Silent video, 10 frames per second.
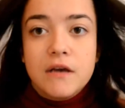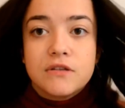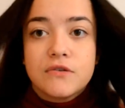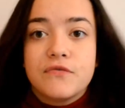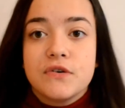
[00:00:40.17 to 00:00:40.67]

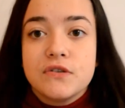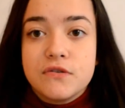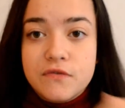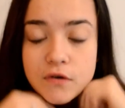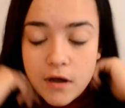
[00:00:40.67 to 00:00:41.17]
So first
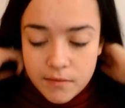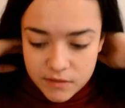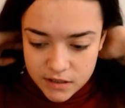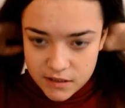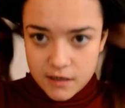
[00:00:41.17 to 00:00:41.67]
of all, I'm
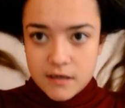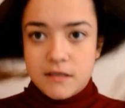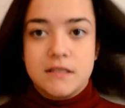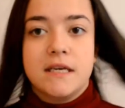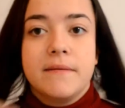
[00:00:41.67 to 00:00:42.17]
just going to
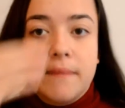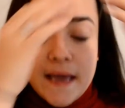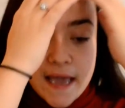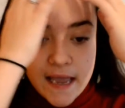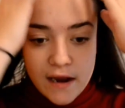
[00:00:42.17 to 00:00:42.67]
take my
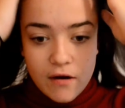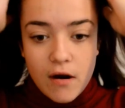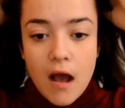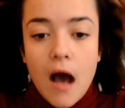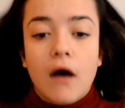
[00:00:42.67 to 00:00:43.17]

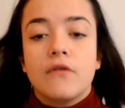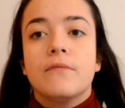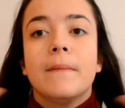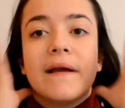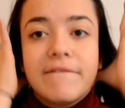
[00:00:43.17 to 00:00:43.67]
hair out of
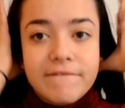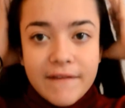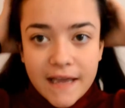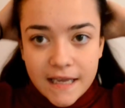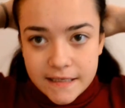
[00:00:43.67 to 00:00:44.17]
my
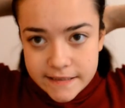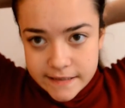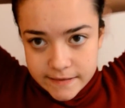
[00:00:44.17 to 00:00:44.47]
face.